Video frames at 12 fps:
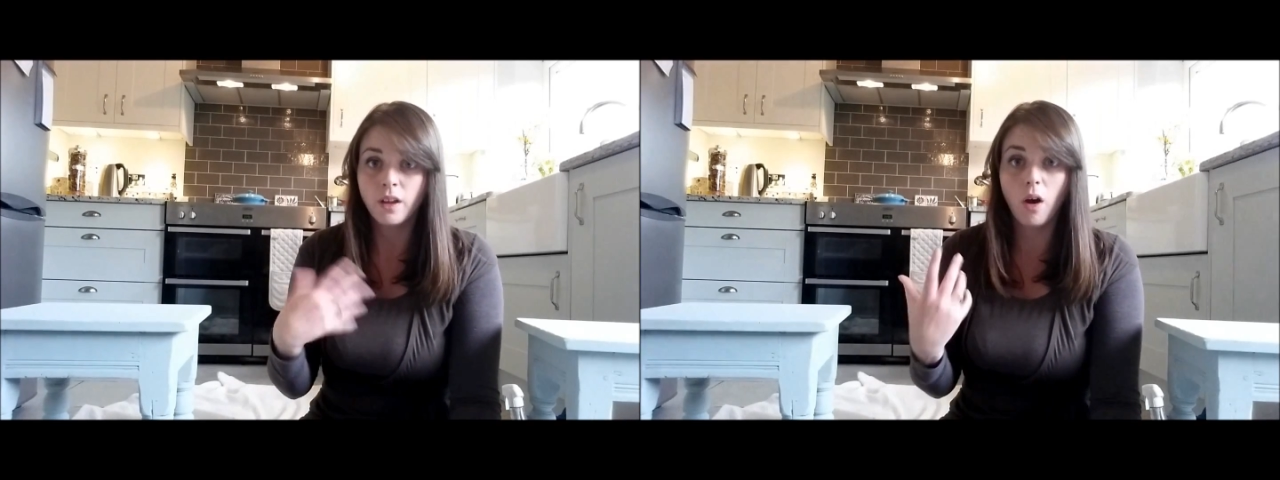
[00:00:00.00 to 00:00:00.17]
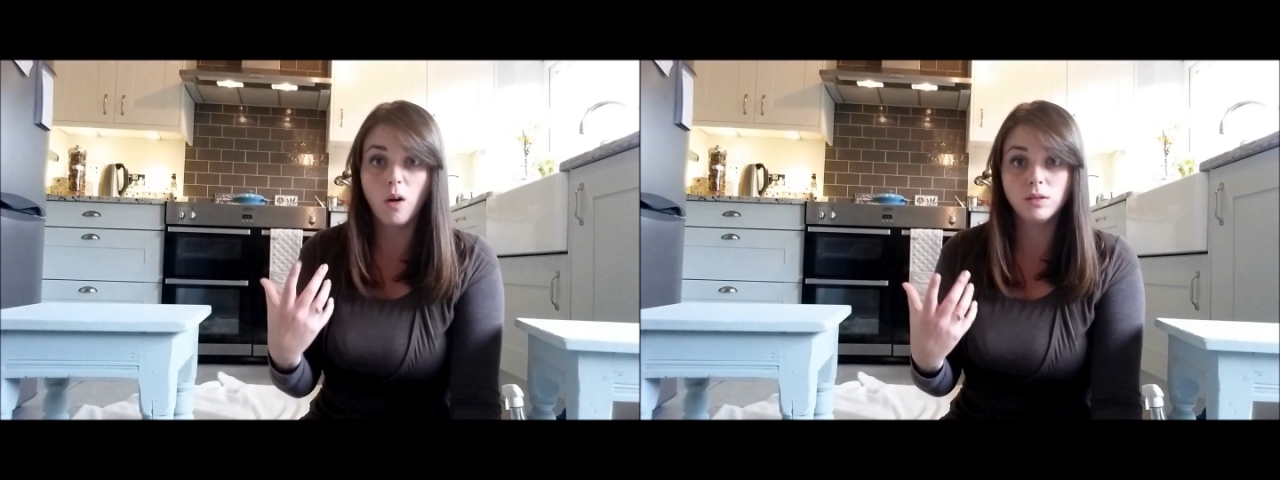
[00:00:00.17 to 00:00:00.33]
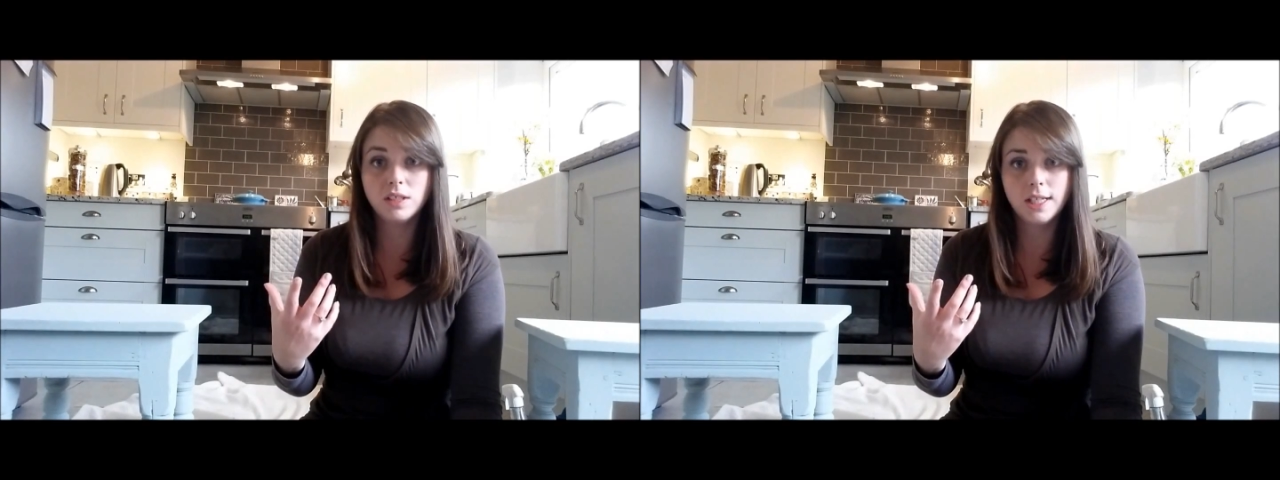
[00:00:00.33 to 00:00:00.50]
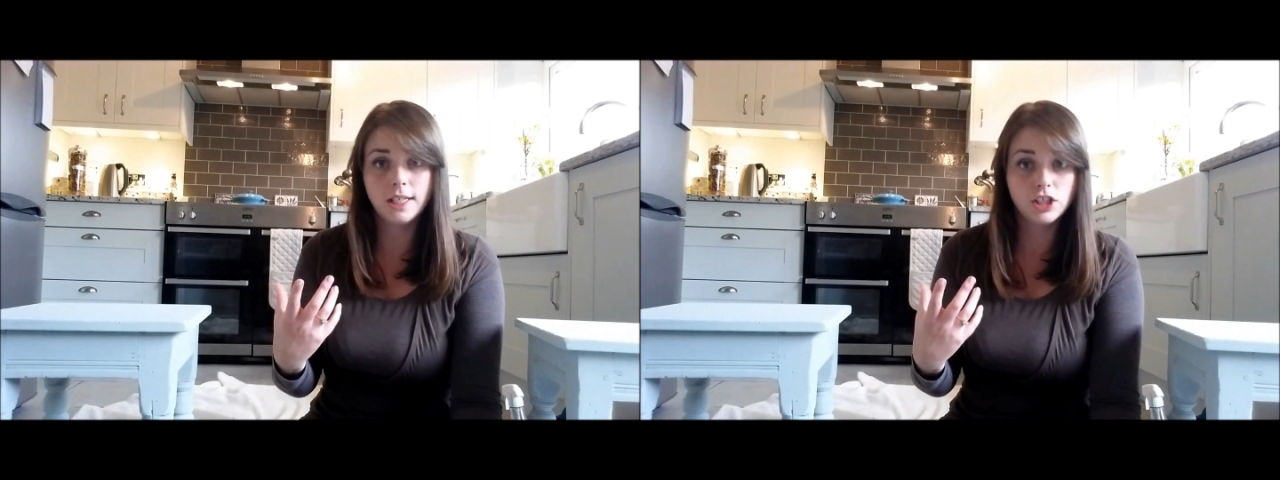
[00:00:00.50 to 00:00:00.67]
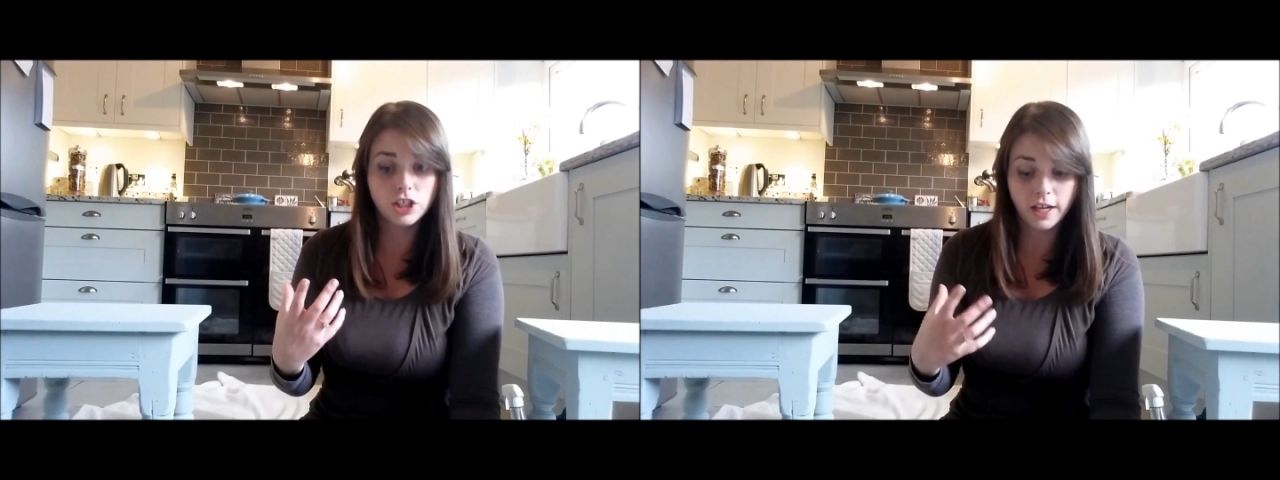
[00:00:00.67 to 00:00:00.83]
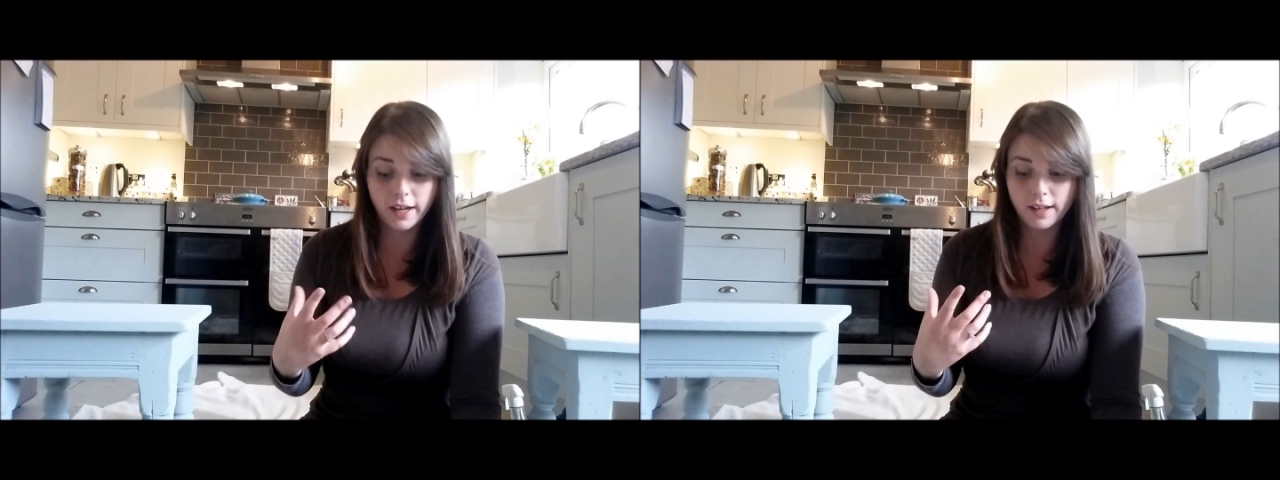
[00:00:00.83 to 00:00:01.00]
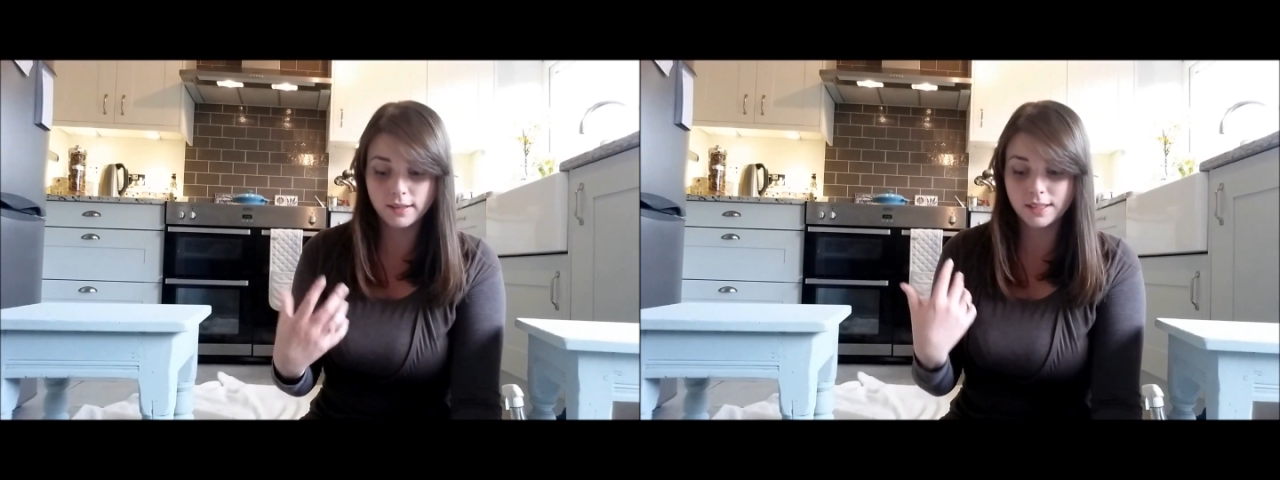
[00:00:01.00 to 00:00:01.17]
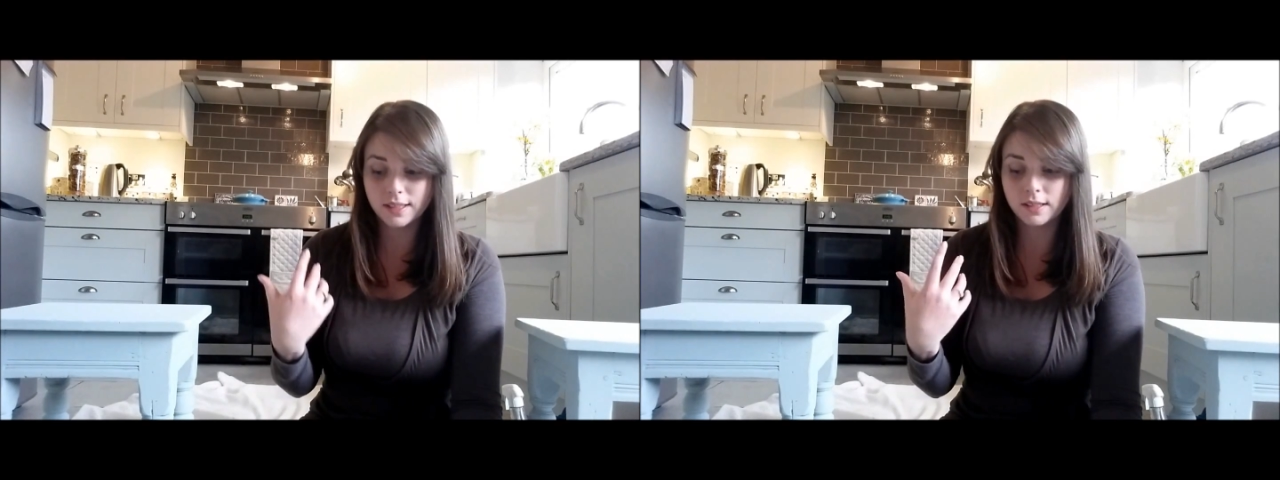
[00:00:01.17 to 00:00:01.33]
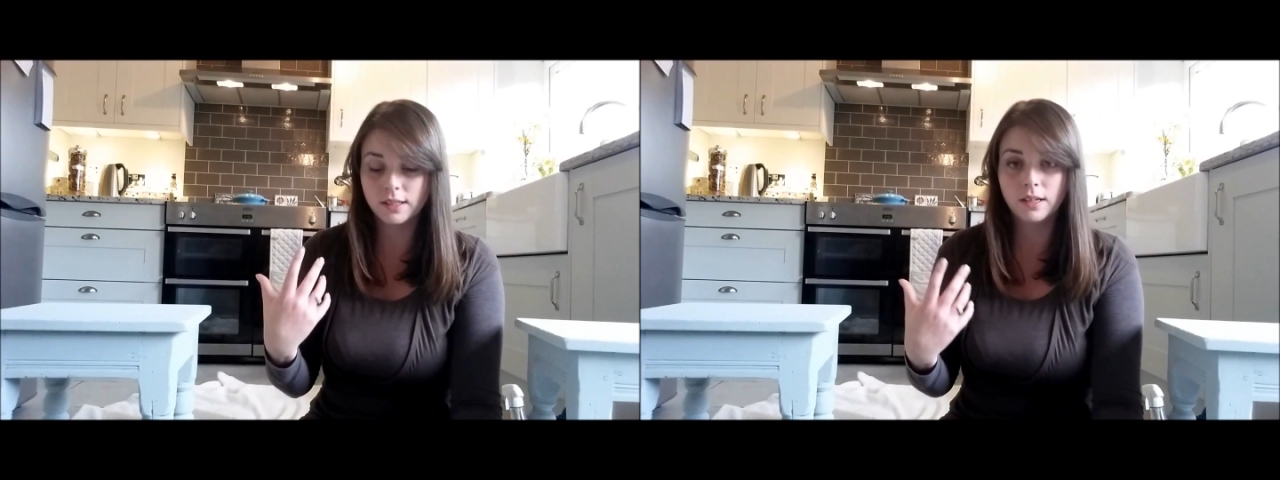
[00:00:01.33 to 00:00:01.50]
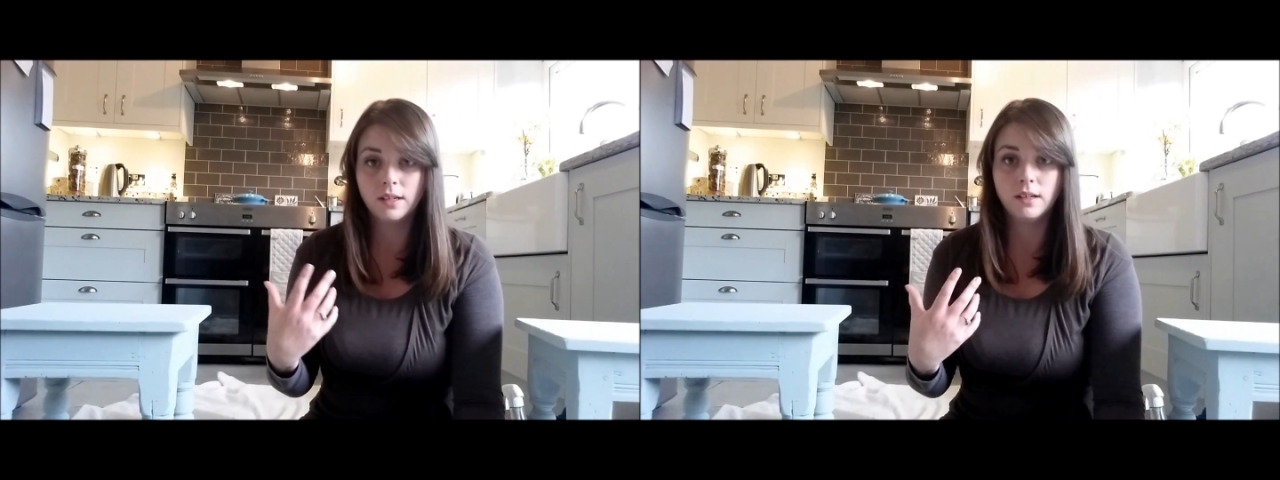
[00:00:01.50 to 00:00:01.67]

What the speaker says: old t-shirts.